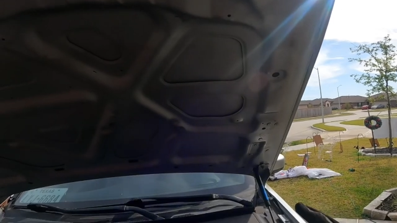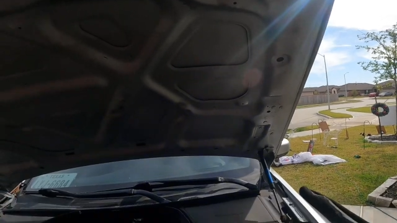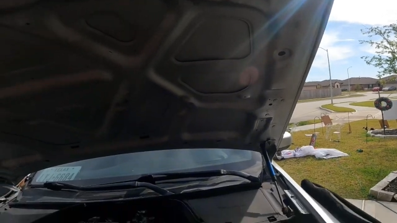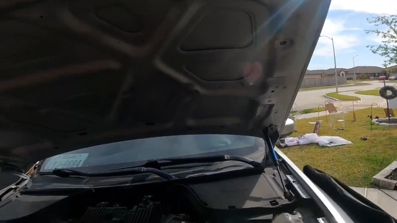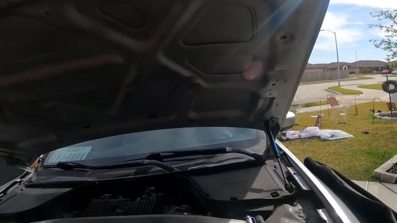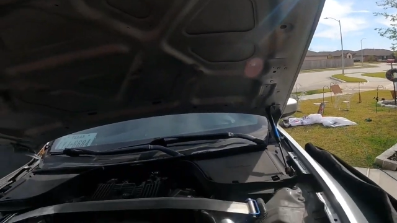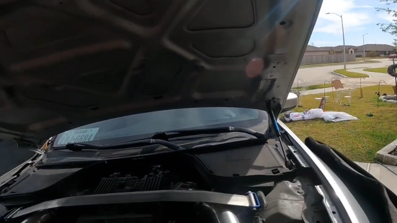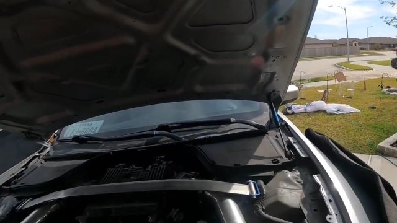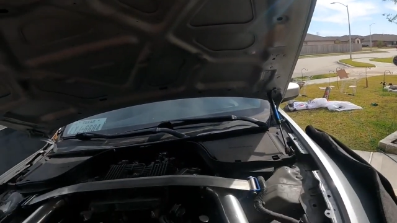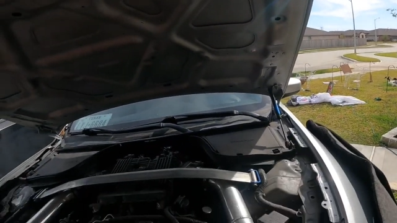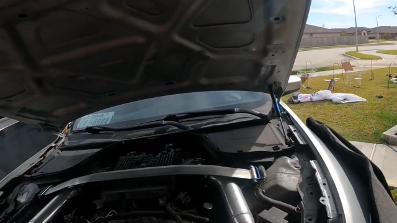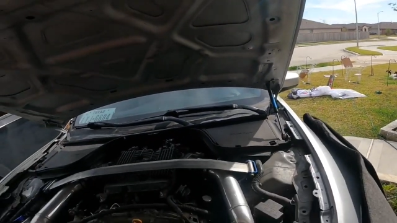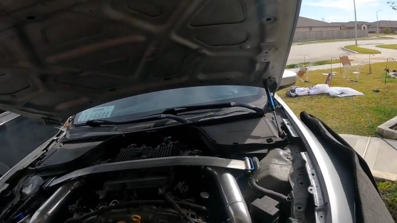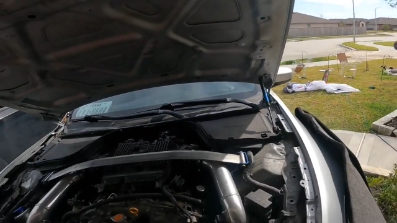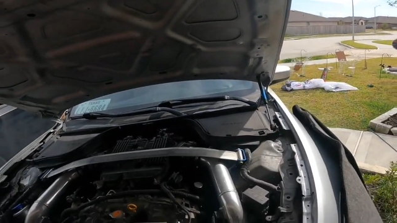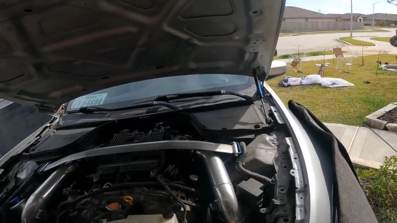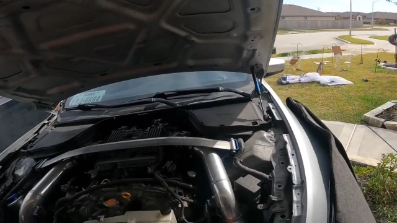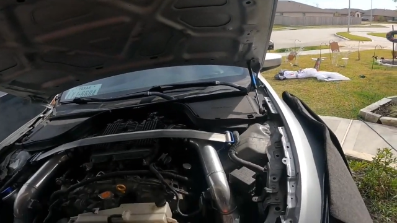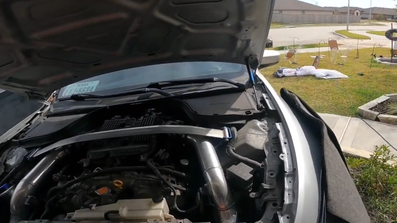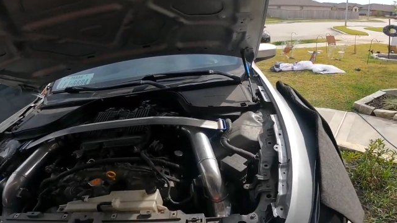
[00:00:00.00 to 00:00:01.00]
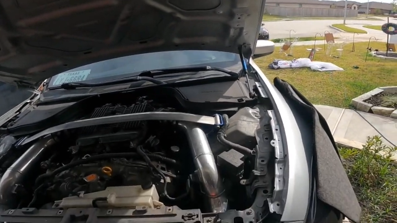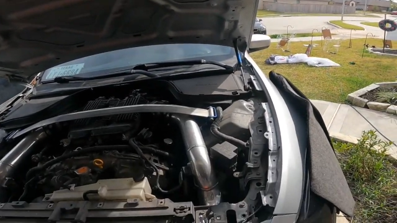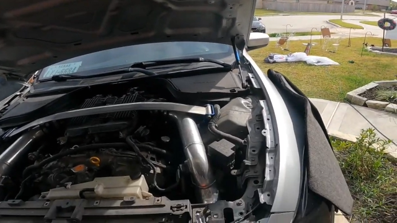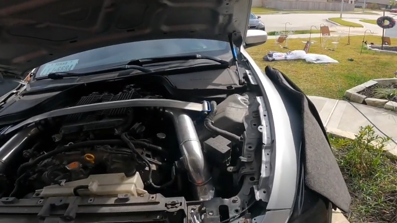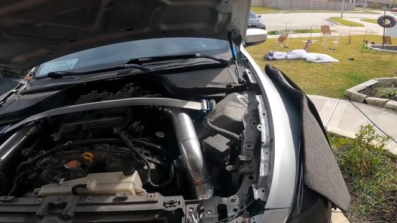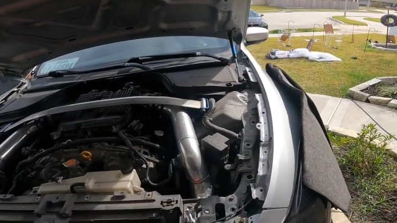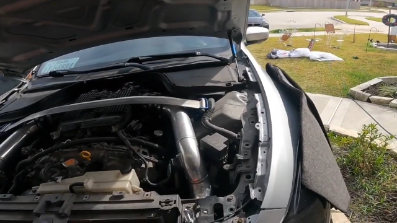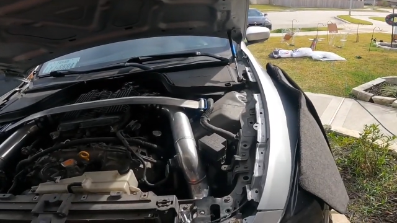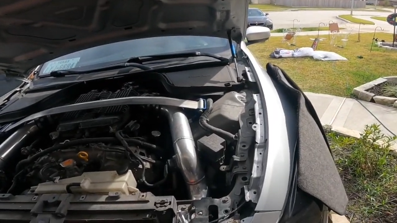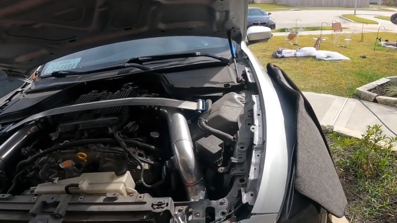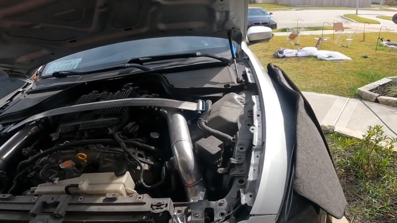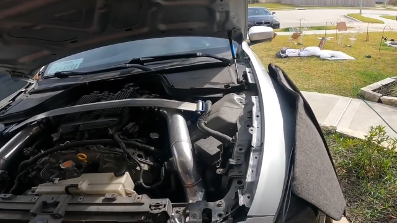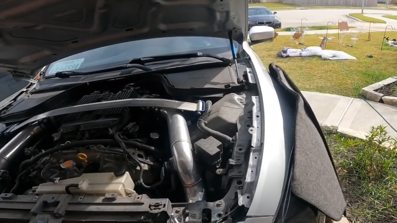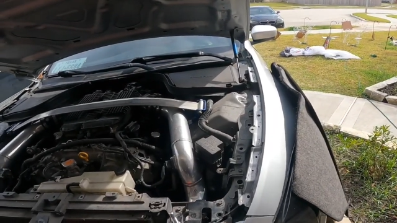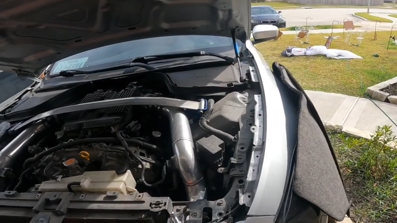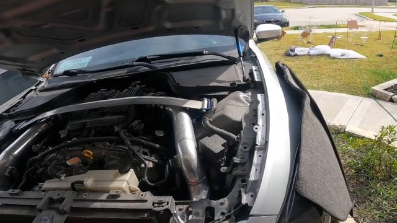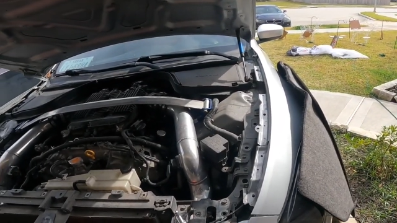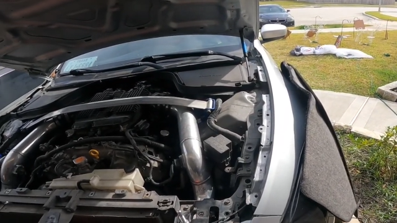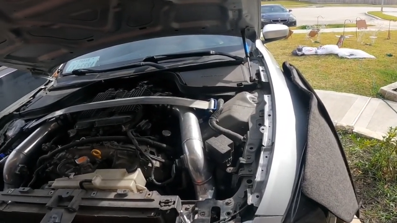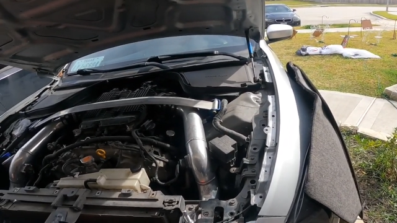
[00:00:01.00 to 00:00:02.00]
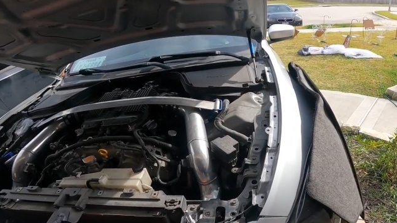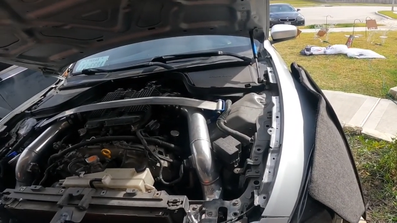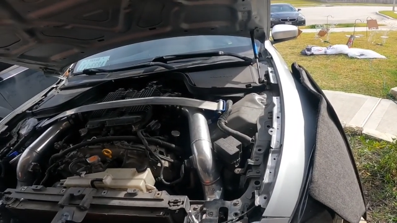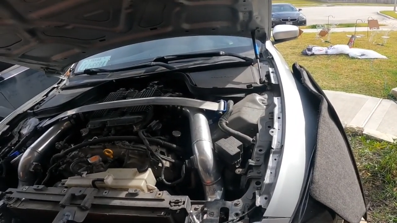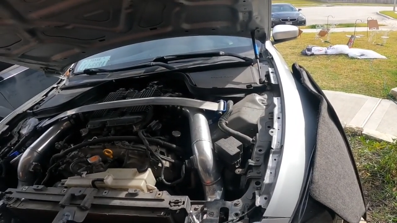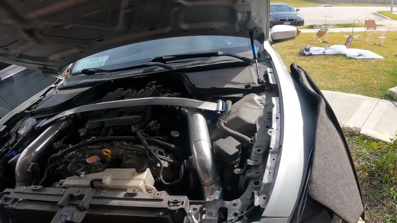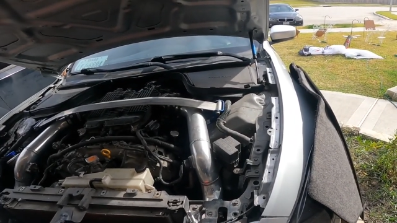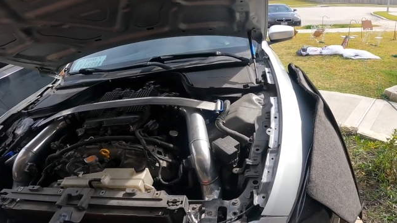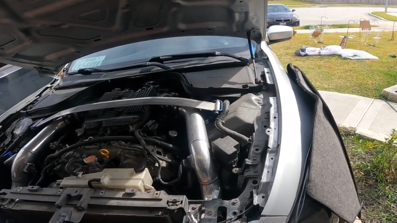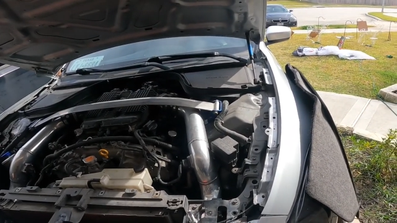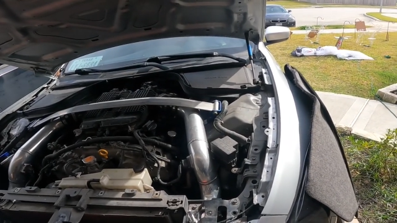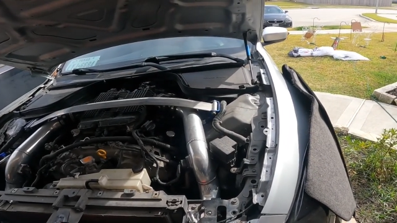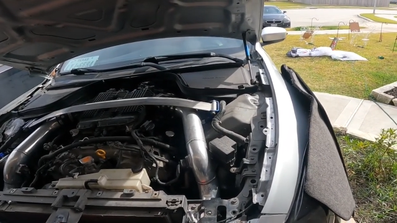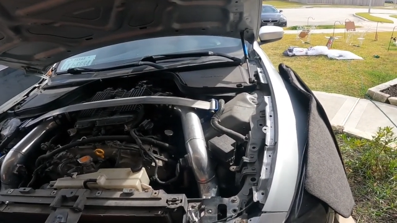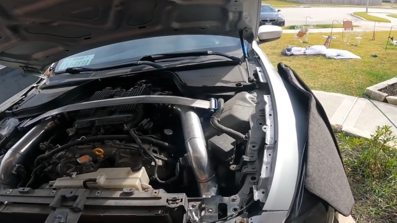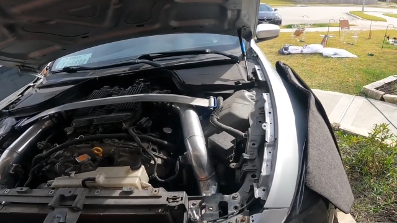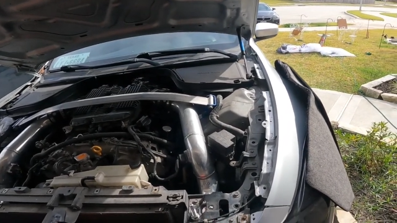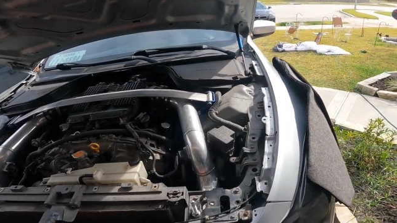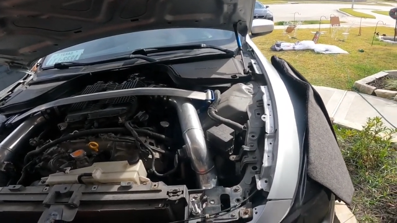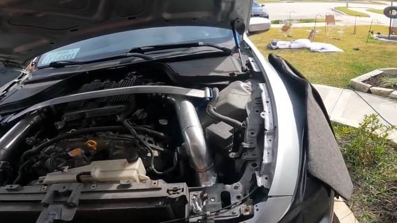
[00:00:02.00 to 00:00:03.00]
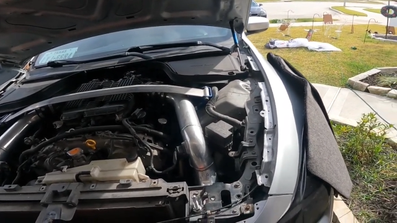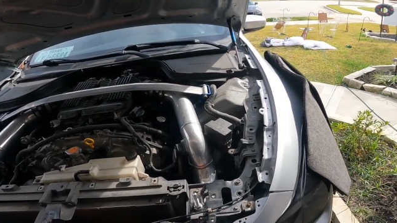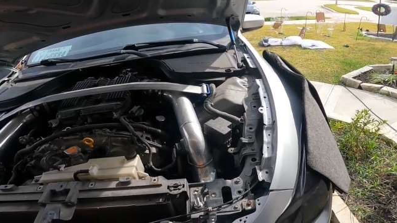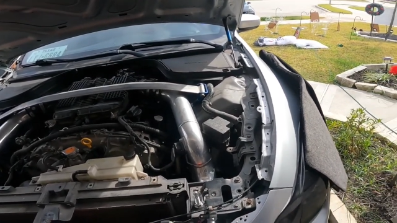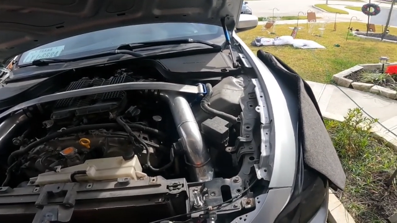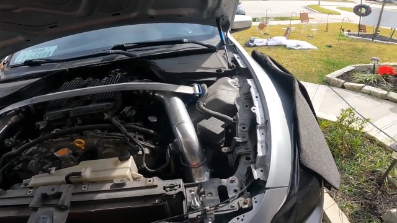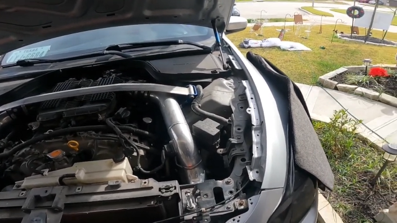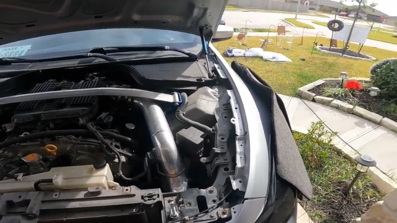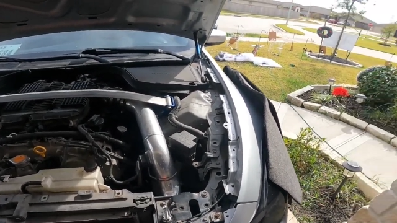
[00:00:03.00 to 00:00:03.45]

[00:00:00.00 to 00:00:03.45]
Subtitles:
No face is visible, so there are no lips to read.